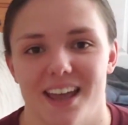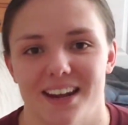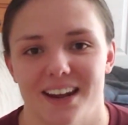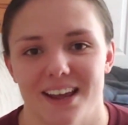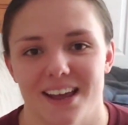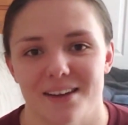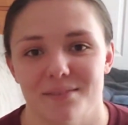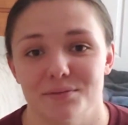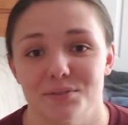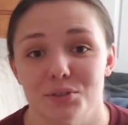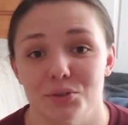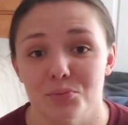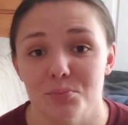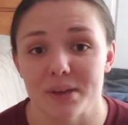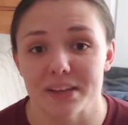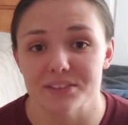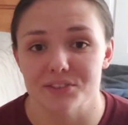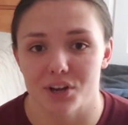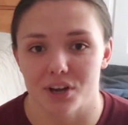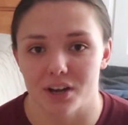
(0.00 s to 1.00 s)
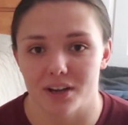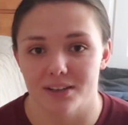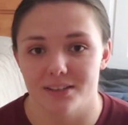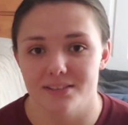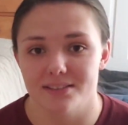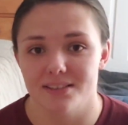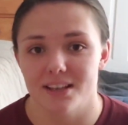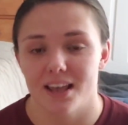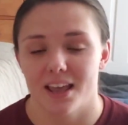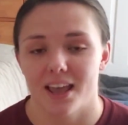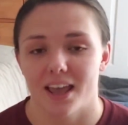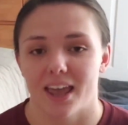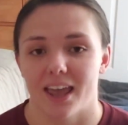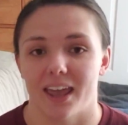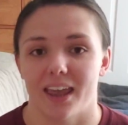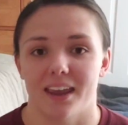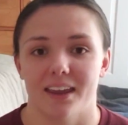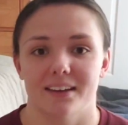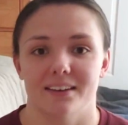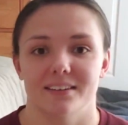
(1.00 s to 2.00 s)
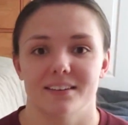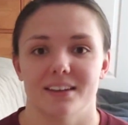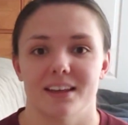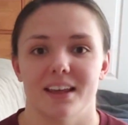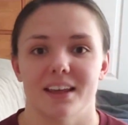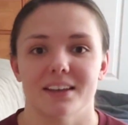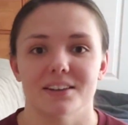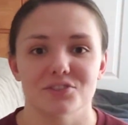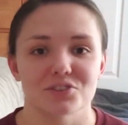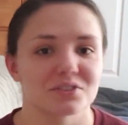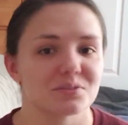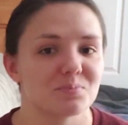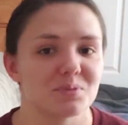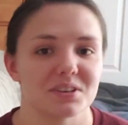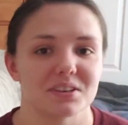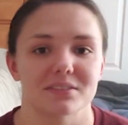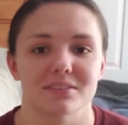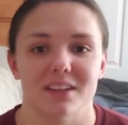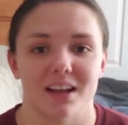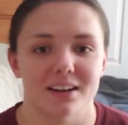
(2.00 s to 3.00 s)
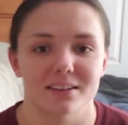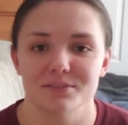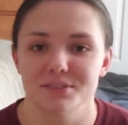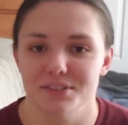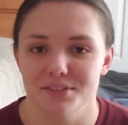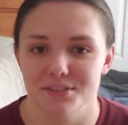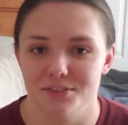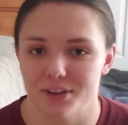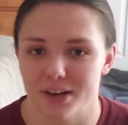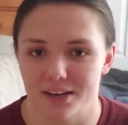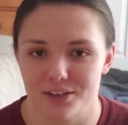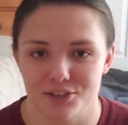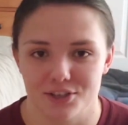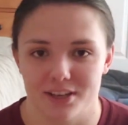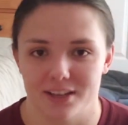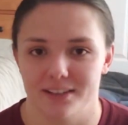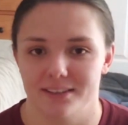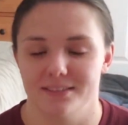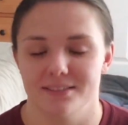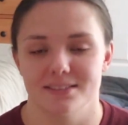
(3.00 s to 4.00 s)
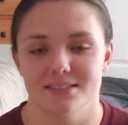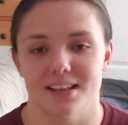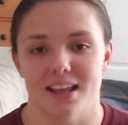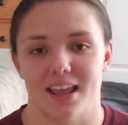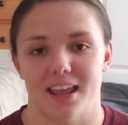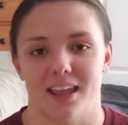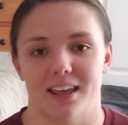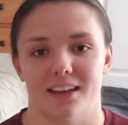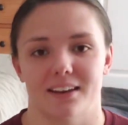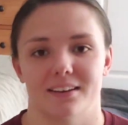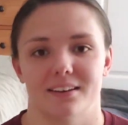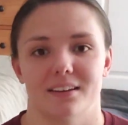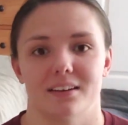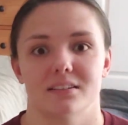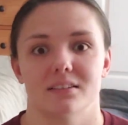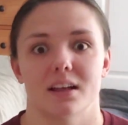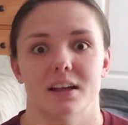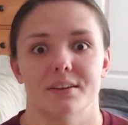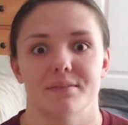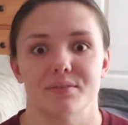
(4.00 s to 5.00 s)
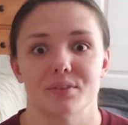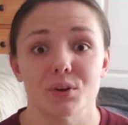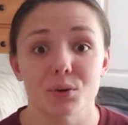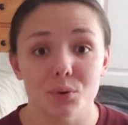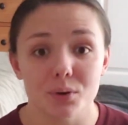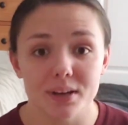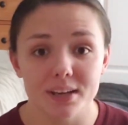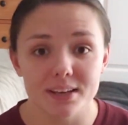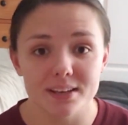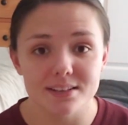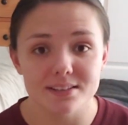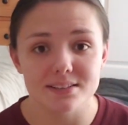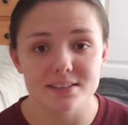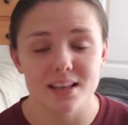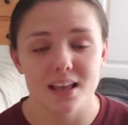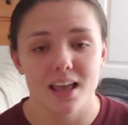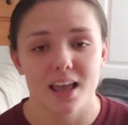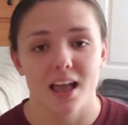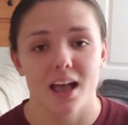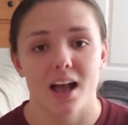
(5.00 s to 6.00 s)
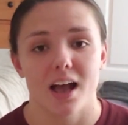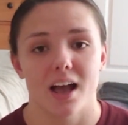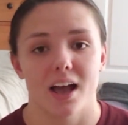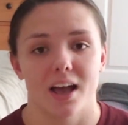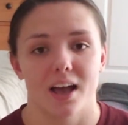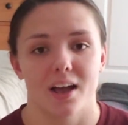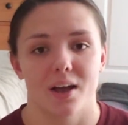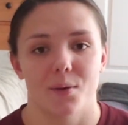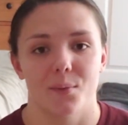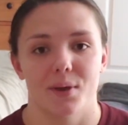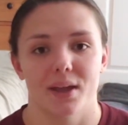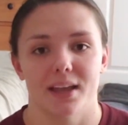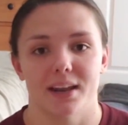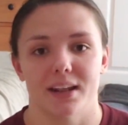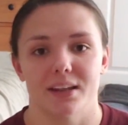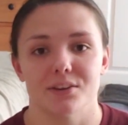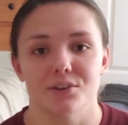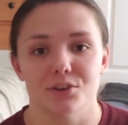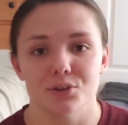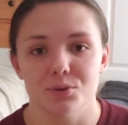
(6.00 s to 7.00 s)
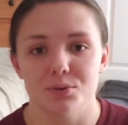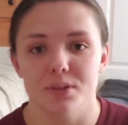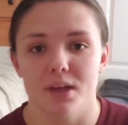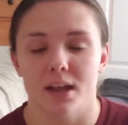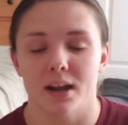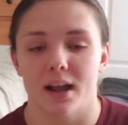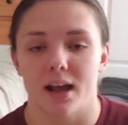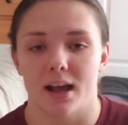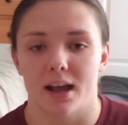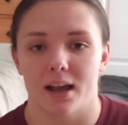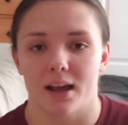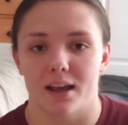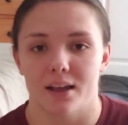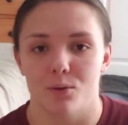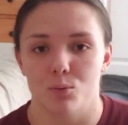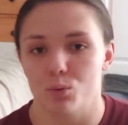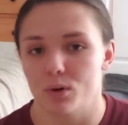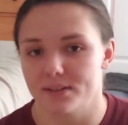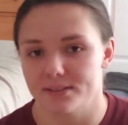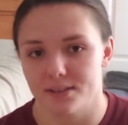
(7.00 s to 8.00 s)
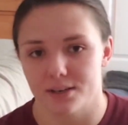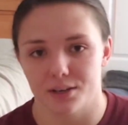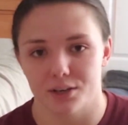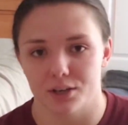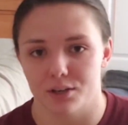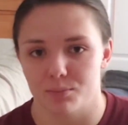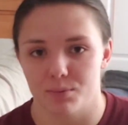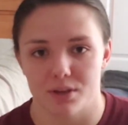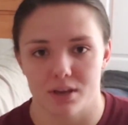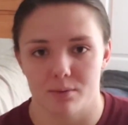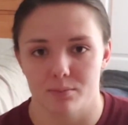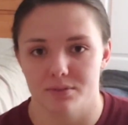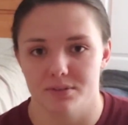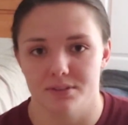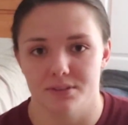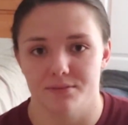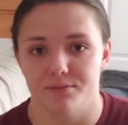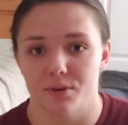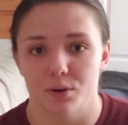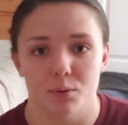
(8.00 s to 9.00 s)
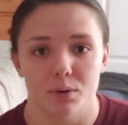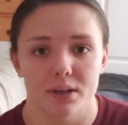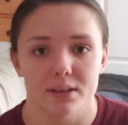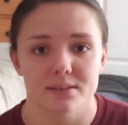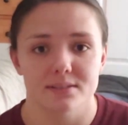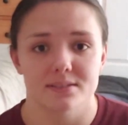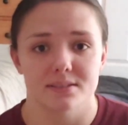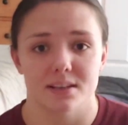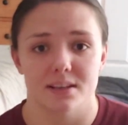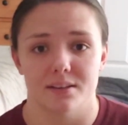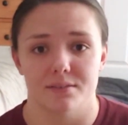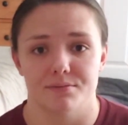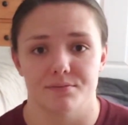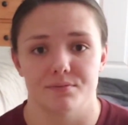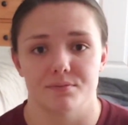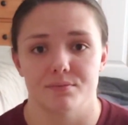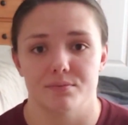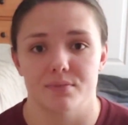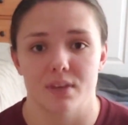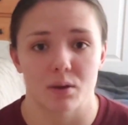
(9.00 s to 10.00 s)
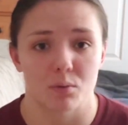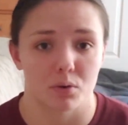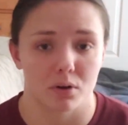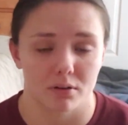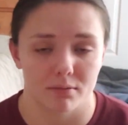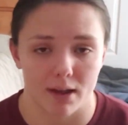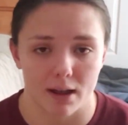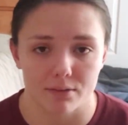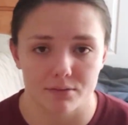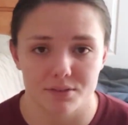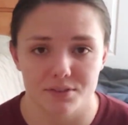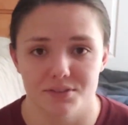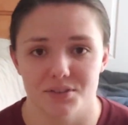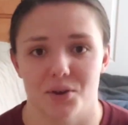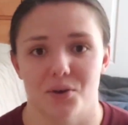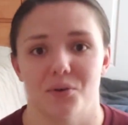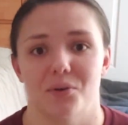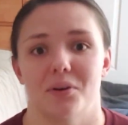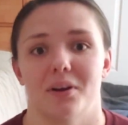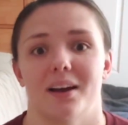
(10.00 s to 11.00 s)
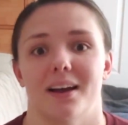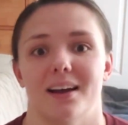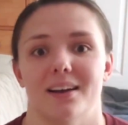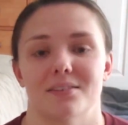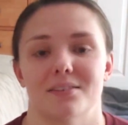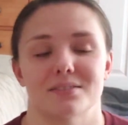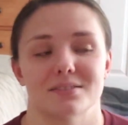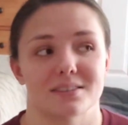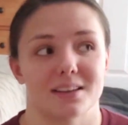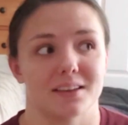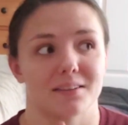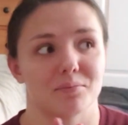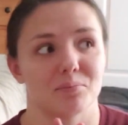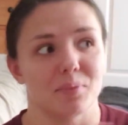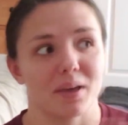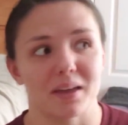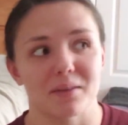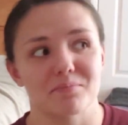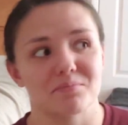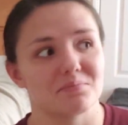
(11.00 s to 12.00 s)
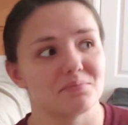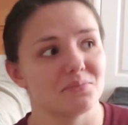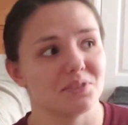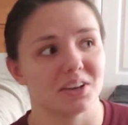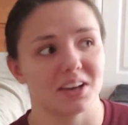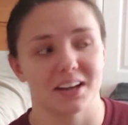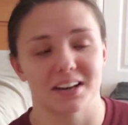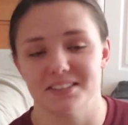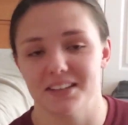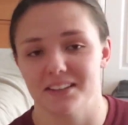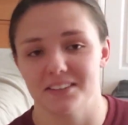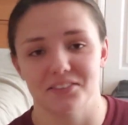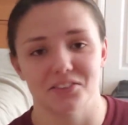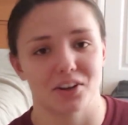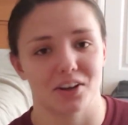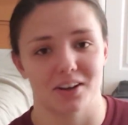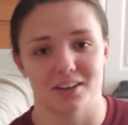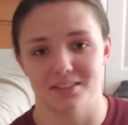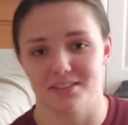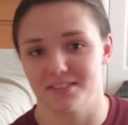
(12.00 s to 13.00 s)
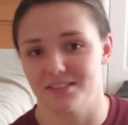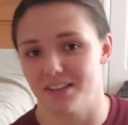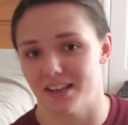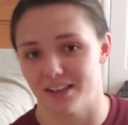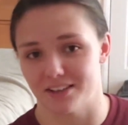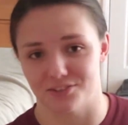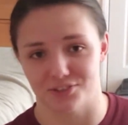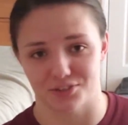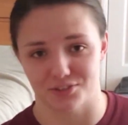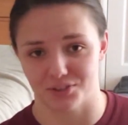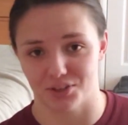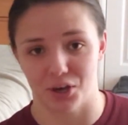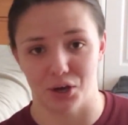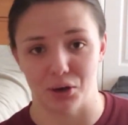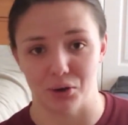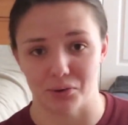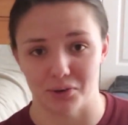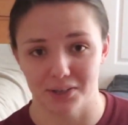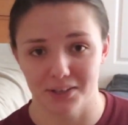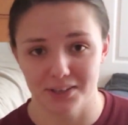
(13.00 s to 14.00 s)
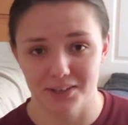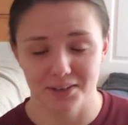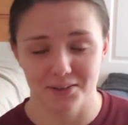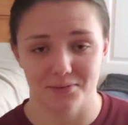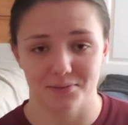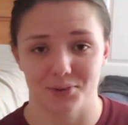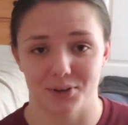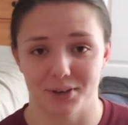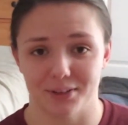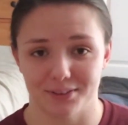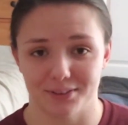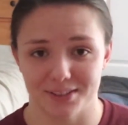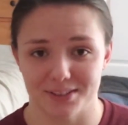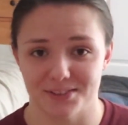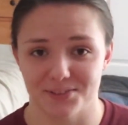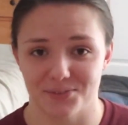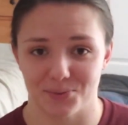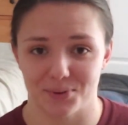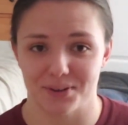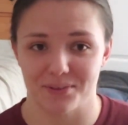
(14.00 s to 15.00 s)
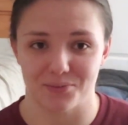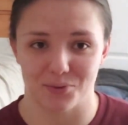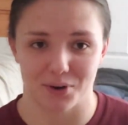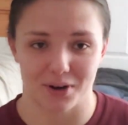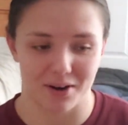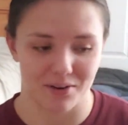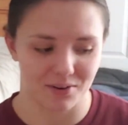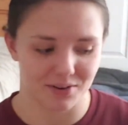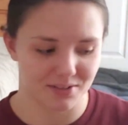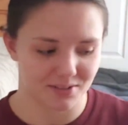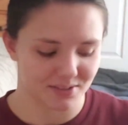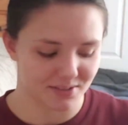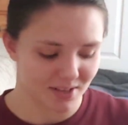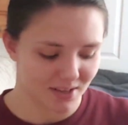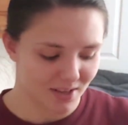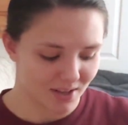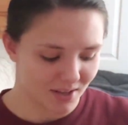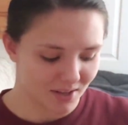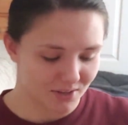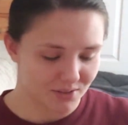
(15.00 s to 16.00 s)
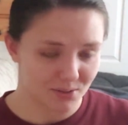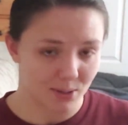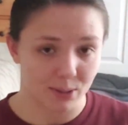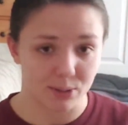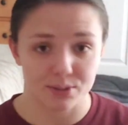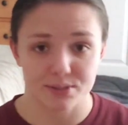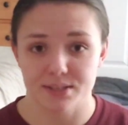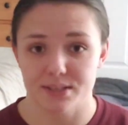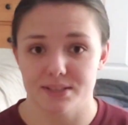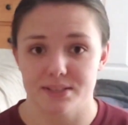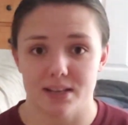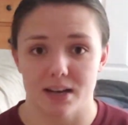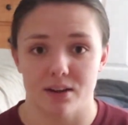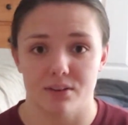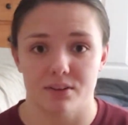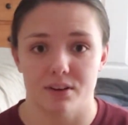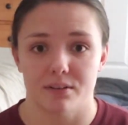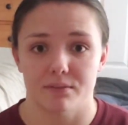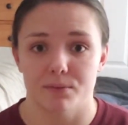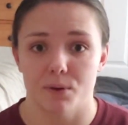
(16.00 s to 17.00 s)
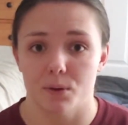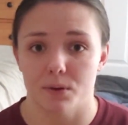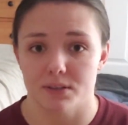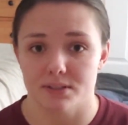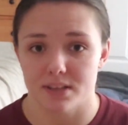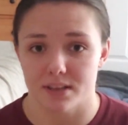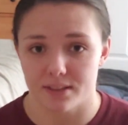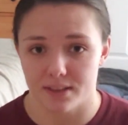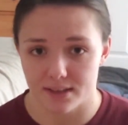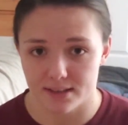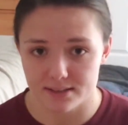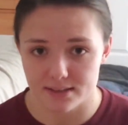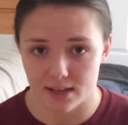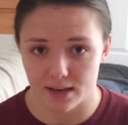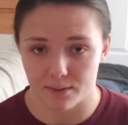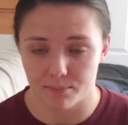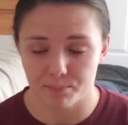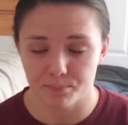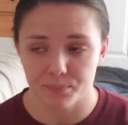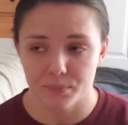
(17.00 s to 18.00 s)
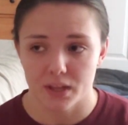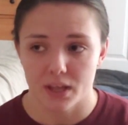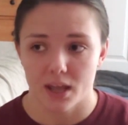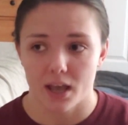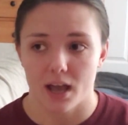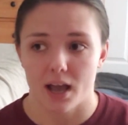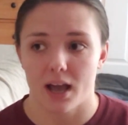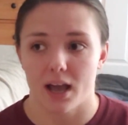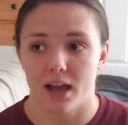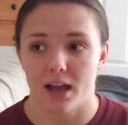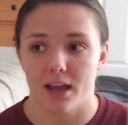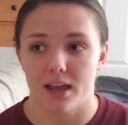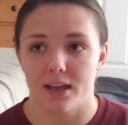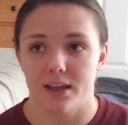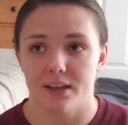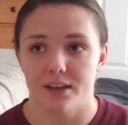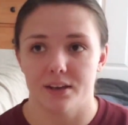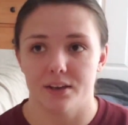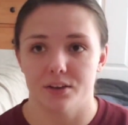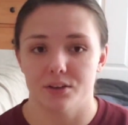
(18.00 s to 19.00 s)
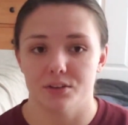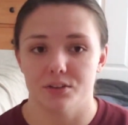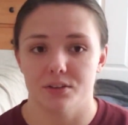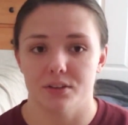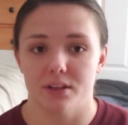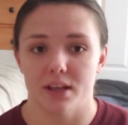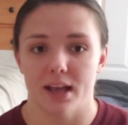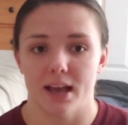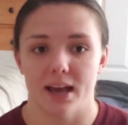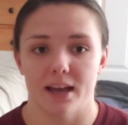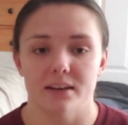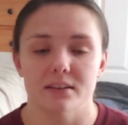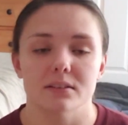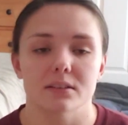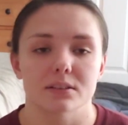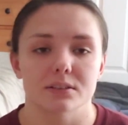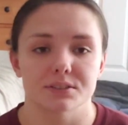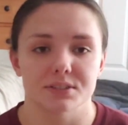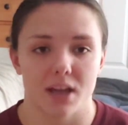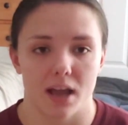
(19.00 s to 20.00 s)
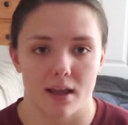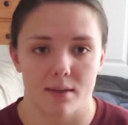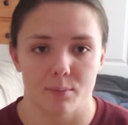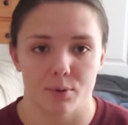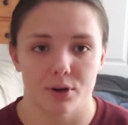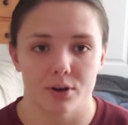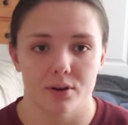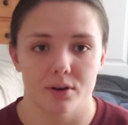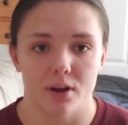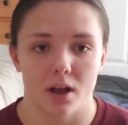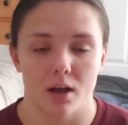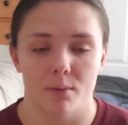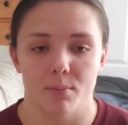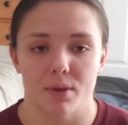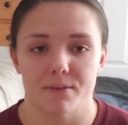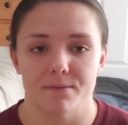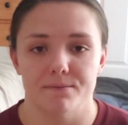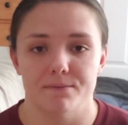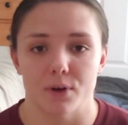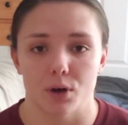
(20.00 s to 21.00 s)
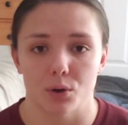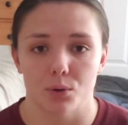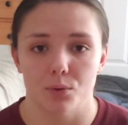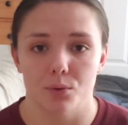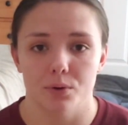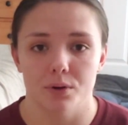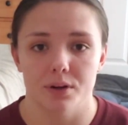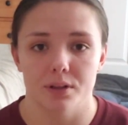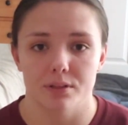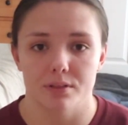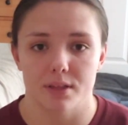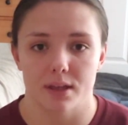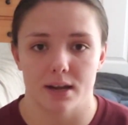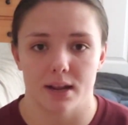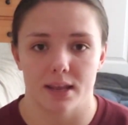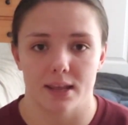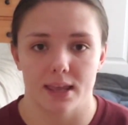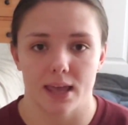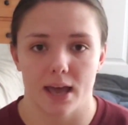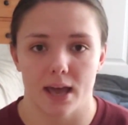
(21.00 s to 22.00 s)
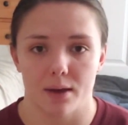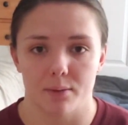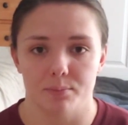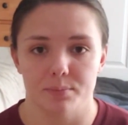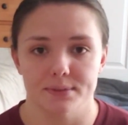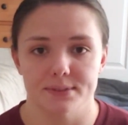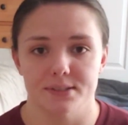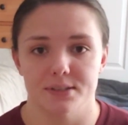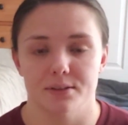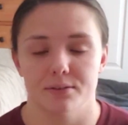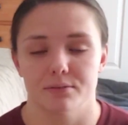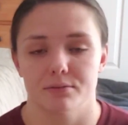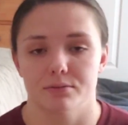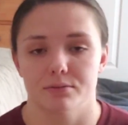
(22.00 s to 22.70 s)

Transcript: and I have 2 big dogs, and it can just be a lot of distractions and a lot of noise. And I knew that I wasn't going to be able to focus if they were around. So I was like, babe, you gotta take the dogs and just go for at least 3 to 4 hours so I could sit down and focus on the exam. I had a little timer on my phone that I kept